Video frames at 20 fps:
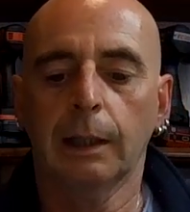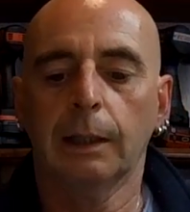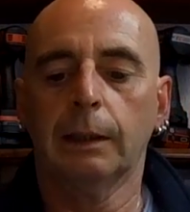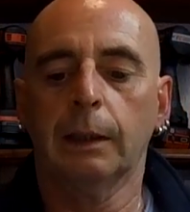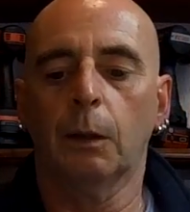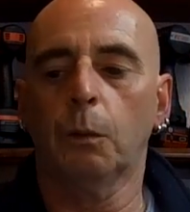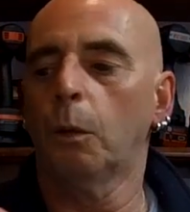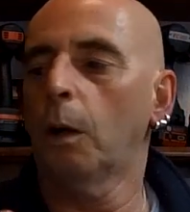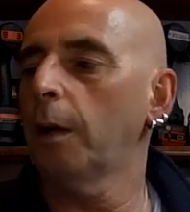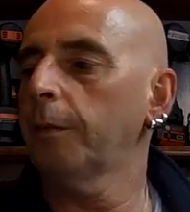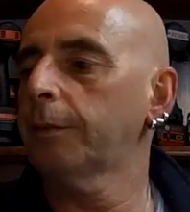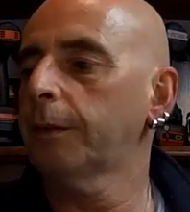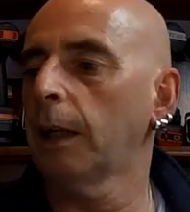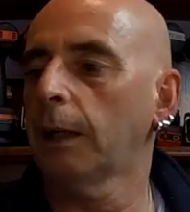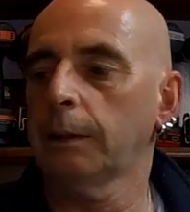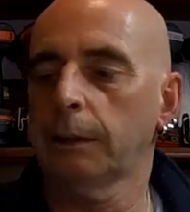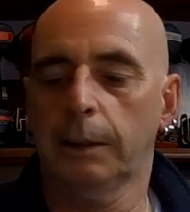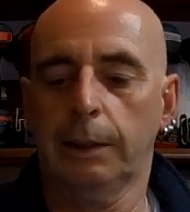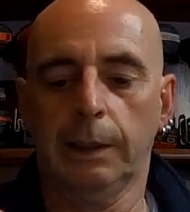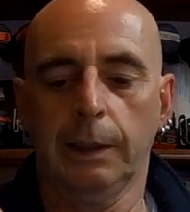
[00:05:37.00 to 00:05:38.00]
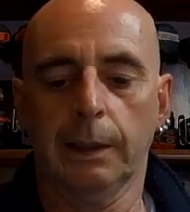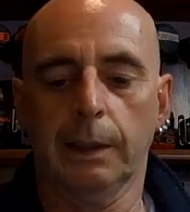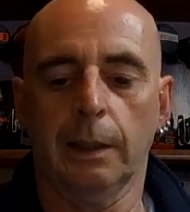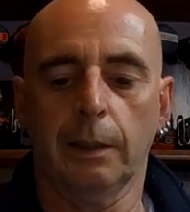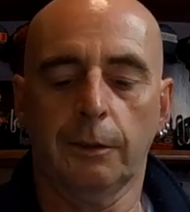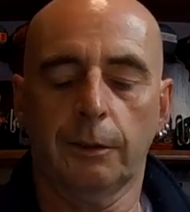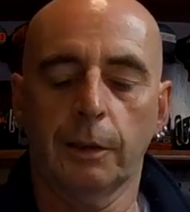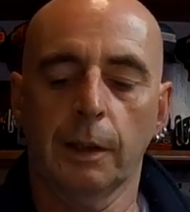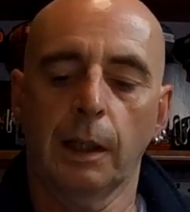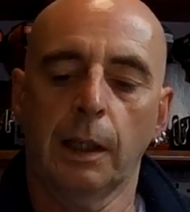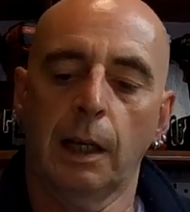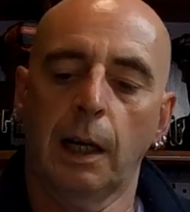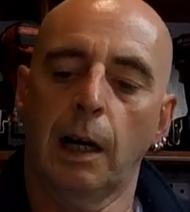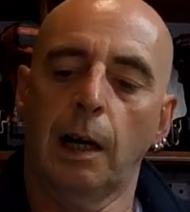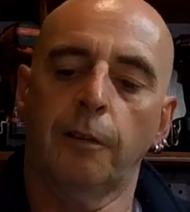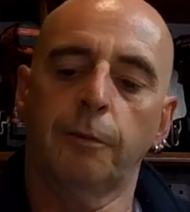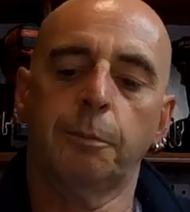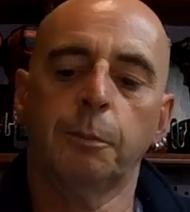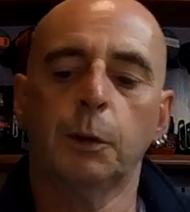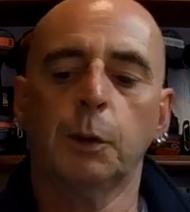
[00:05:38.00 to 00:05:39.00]
Now what I've done here is
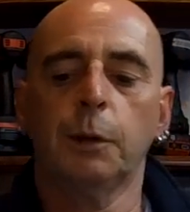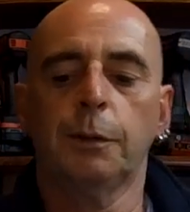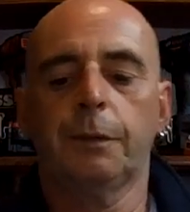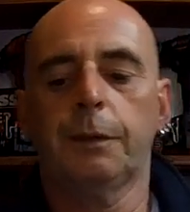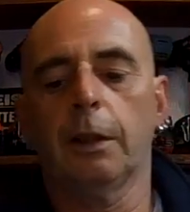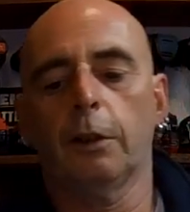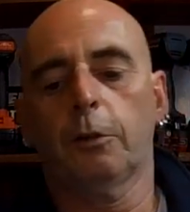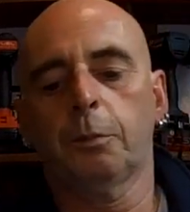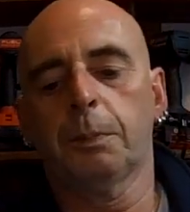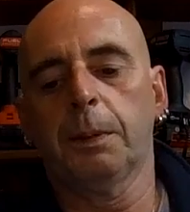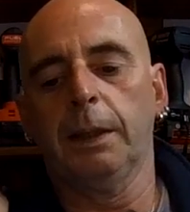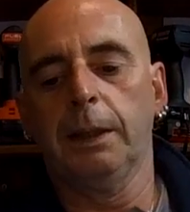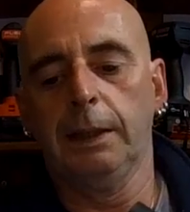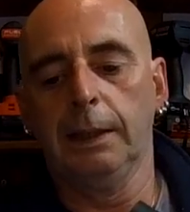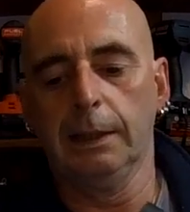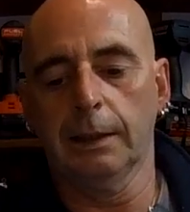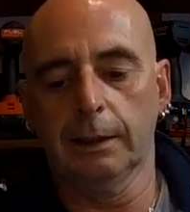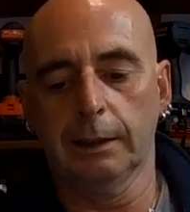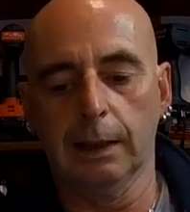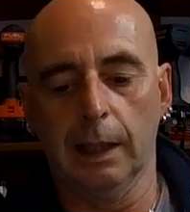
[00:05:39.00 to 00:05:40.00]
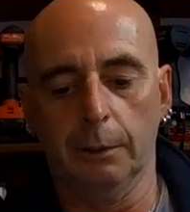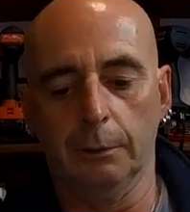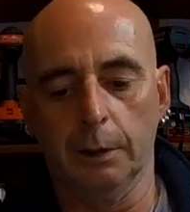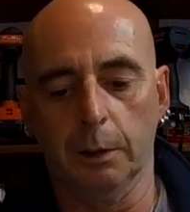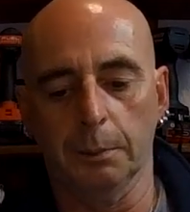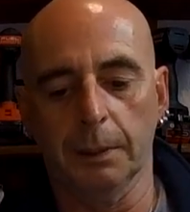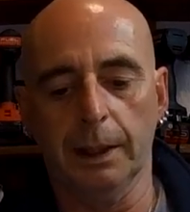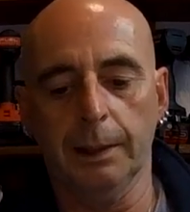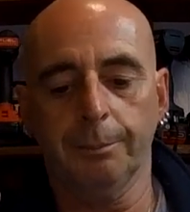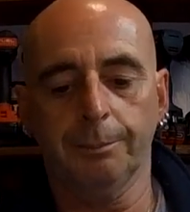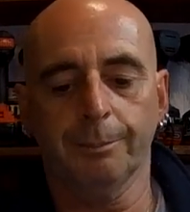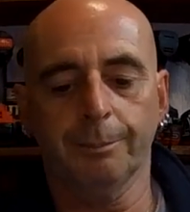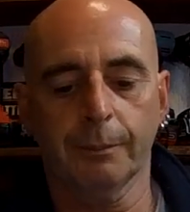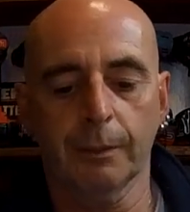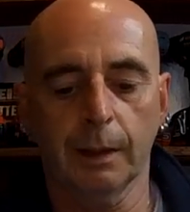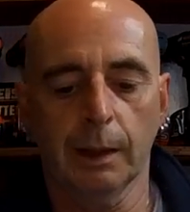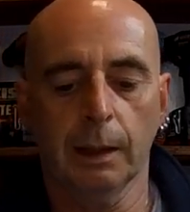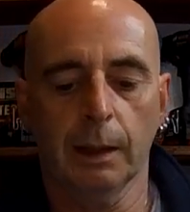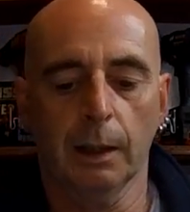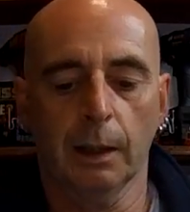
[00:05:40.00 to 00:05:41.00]
I've moved this bit here down a bit.
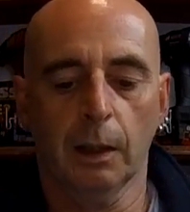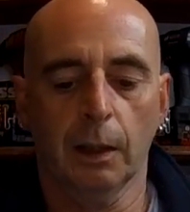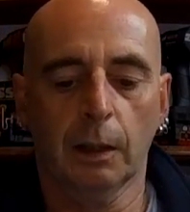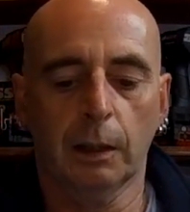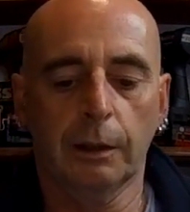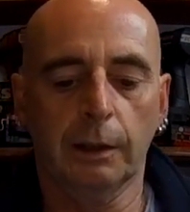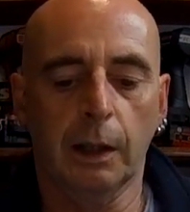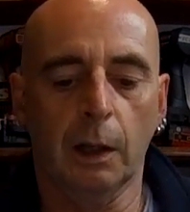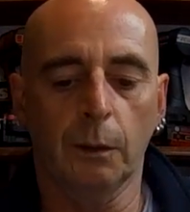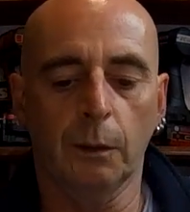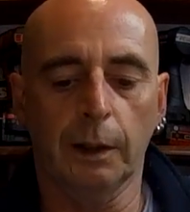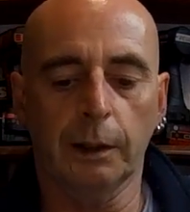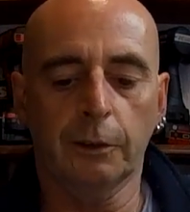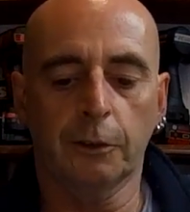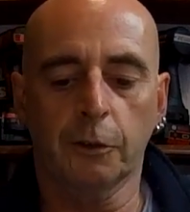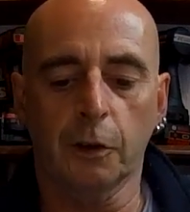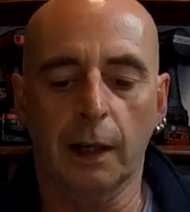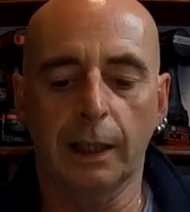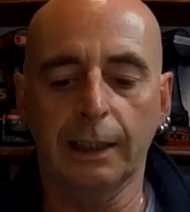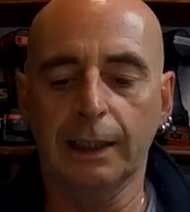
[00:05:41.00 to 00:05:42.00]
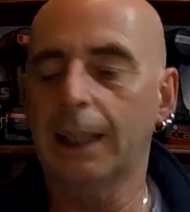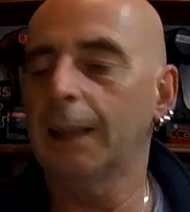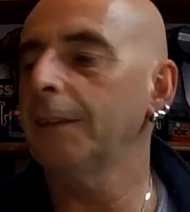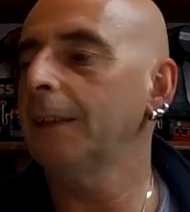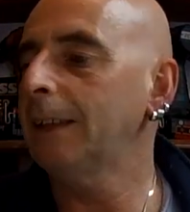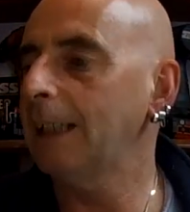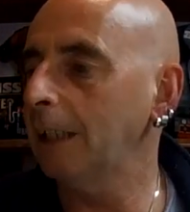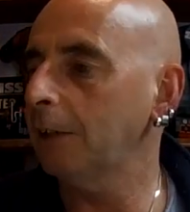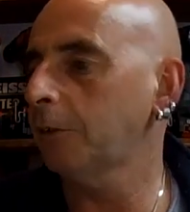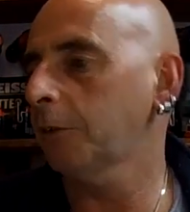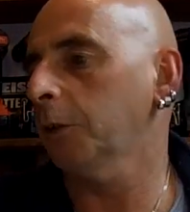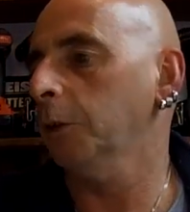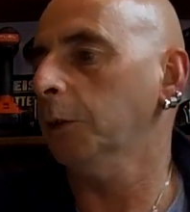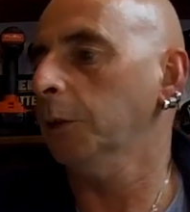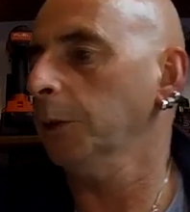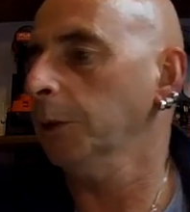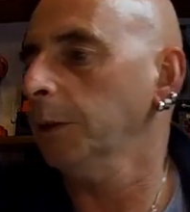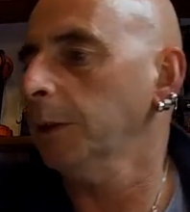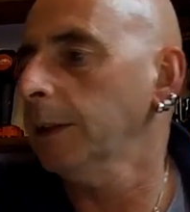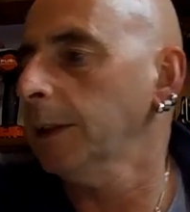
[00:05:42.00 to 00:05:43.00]
Now let's try and get the disc
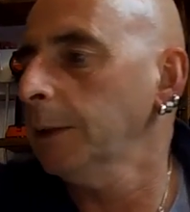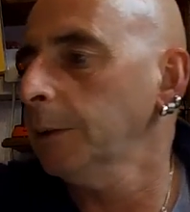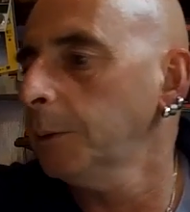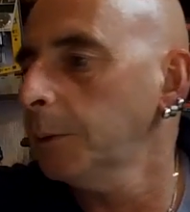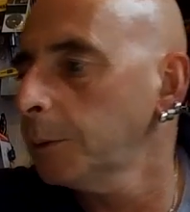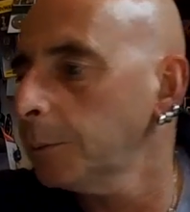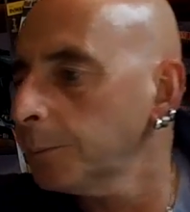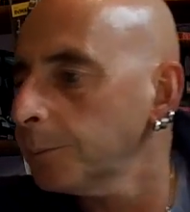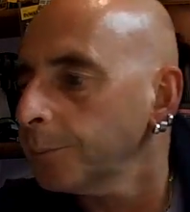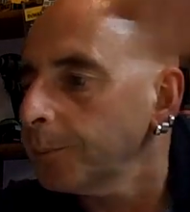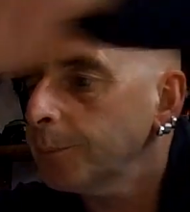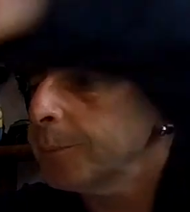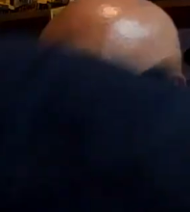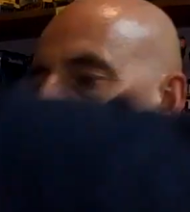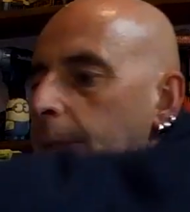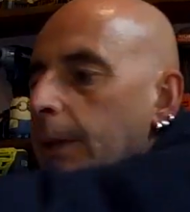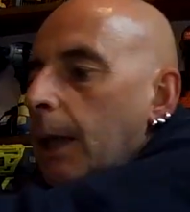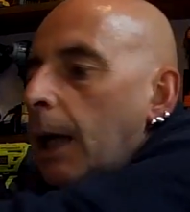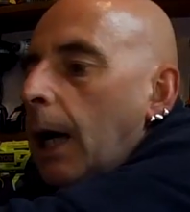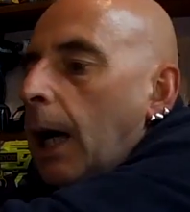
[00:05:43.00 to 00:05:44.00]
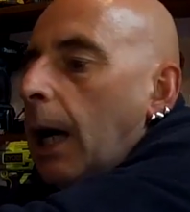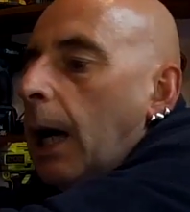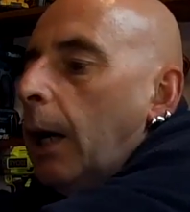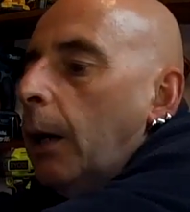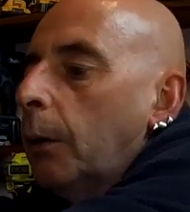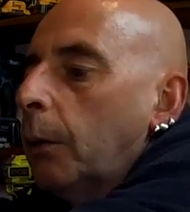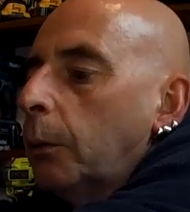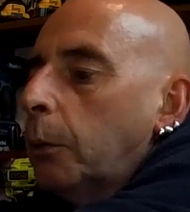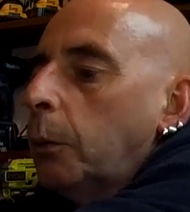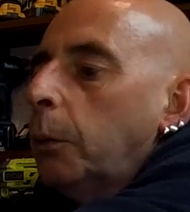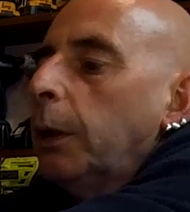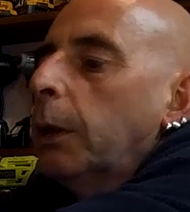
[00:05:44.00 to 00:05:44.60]
on now.